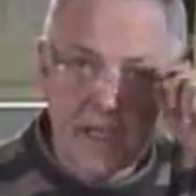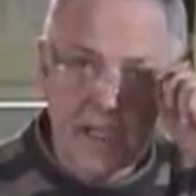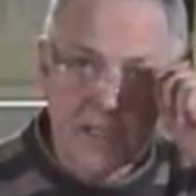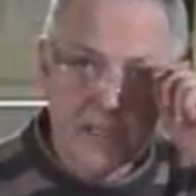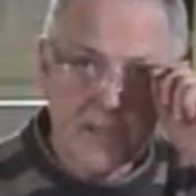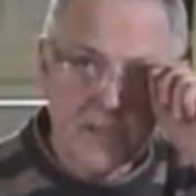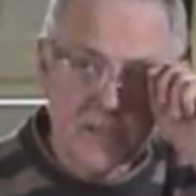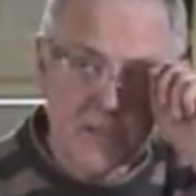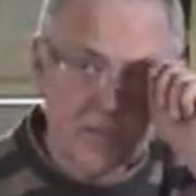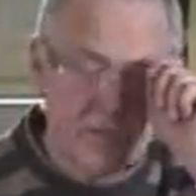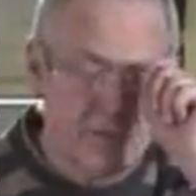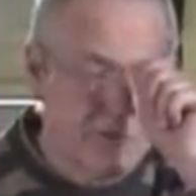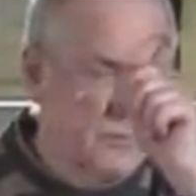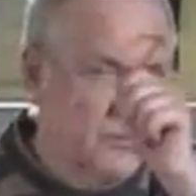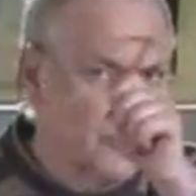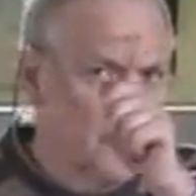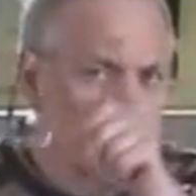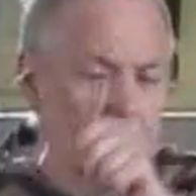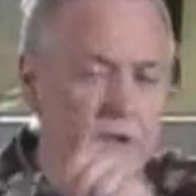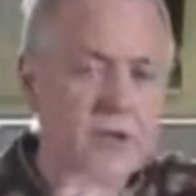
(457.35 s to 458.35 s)
the essence of
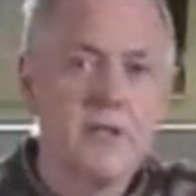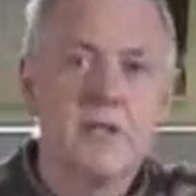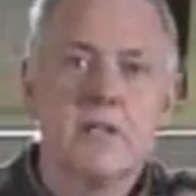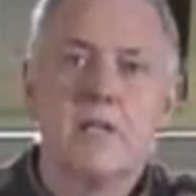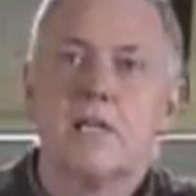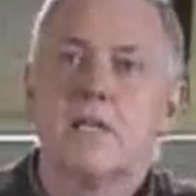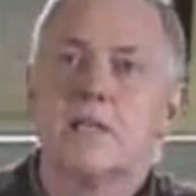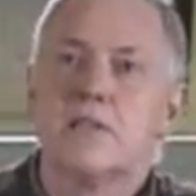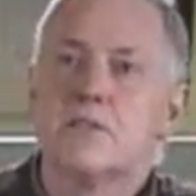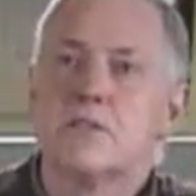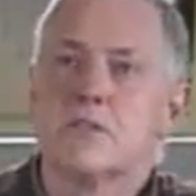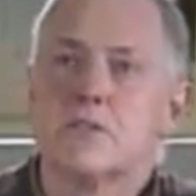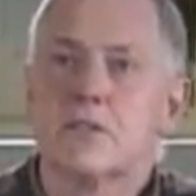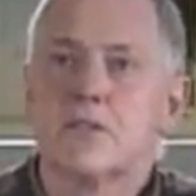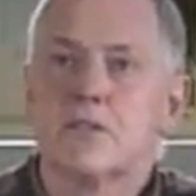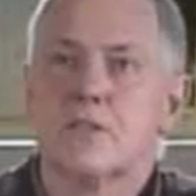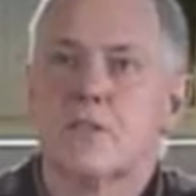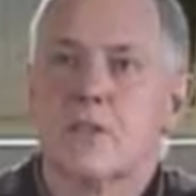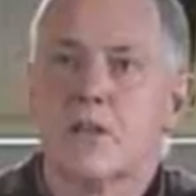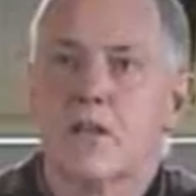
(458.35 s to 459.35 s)
the book is
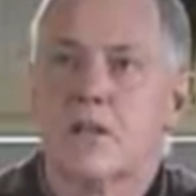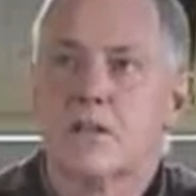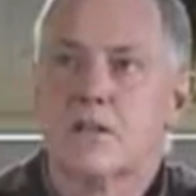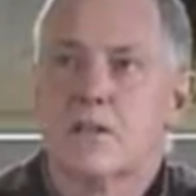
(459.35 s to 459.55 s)
that